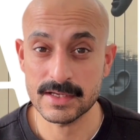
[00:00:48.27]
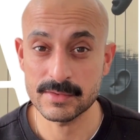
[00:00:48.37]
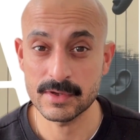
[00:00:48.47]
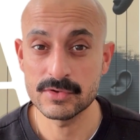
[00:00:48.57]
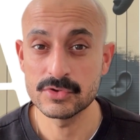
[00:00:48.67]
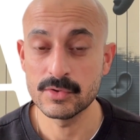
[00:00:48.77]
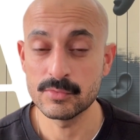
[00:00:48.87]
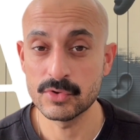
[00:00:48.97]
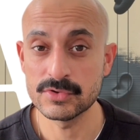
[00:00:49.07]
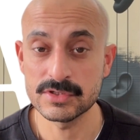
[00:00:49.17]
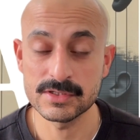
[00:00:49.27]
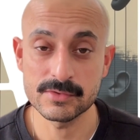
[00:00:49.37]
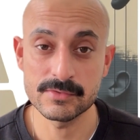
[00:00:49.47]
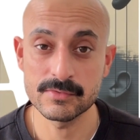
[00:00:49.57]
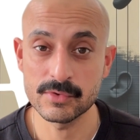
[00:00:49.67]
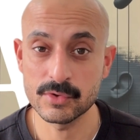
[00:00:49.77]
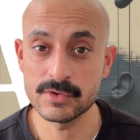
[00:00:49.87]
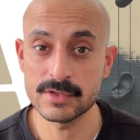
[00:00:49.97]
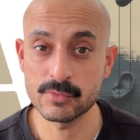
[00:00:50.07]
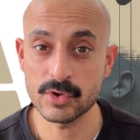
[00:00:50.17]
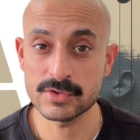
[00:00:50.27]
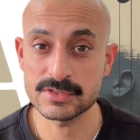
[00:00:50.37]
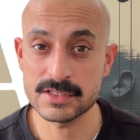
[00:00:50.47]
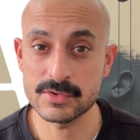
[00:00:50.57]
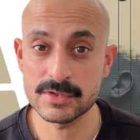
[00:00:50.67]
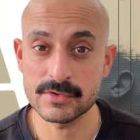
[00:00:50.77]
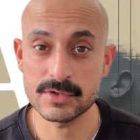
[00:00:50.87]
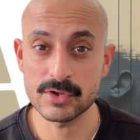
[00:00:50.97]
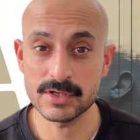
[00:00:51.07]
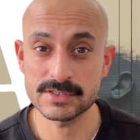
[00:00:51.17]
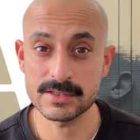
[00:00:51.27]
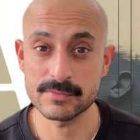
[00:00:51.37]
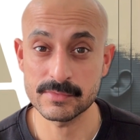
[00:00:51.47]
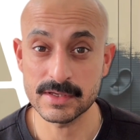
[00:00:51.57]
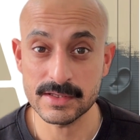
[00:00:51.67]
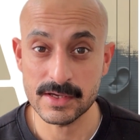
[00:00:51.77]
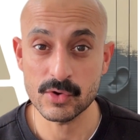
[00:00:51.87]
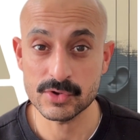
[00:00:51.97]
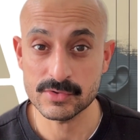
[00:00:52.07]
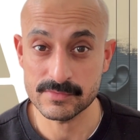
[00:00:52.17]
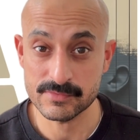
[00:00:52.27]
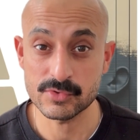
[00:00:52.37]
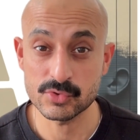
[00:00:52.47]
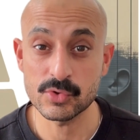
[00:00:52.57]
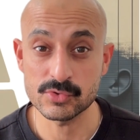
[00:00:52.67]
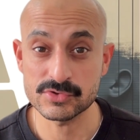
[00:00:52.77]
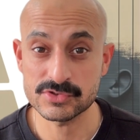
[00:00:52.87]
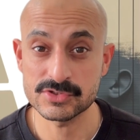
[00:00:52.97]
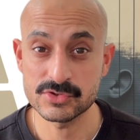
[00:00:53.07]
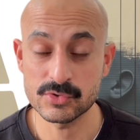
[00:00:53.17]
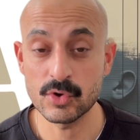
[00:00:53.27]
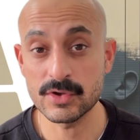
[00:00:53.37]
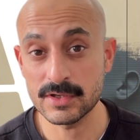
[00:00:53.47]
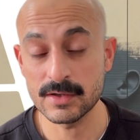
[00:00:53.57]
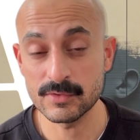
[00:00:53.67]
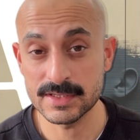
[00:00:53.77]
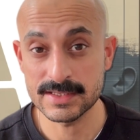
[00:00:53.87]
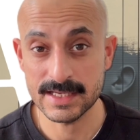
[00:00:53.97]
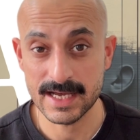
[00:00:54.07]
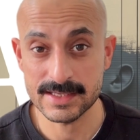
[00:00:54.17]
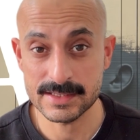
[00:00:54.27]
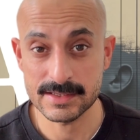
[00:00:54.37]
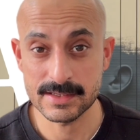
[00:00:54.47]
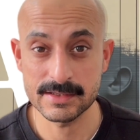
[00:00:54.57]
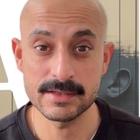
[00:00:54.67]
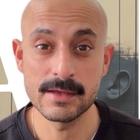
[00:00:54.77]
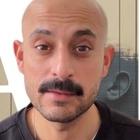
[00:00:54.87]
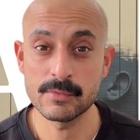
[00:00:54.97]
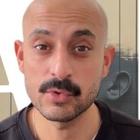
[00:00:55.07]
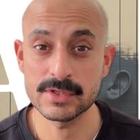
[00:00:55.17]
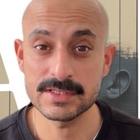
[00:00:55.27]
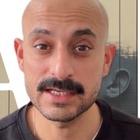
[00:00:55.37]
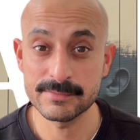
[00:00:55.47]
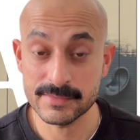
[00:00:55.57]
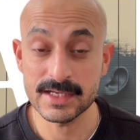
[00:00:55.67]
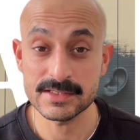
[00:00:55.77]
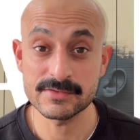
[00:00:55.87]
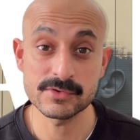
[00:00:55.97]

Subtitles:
about your immune system or democracy or even gossip. They all grow stronger when attacked. But what does that mean for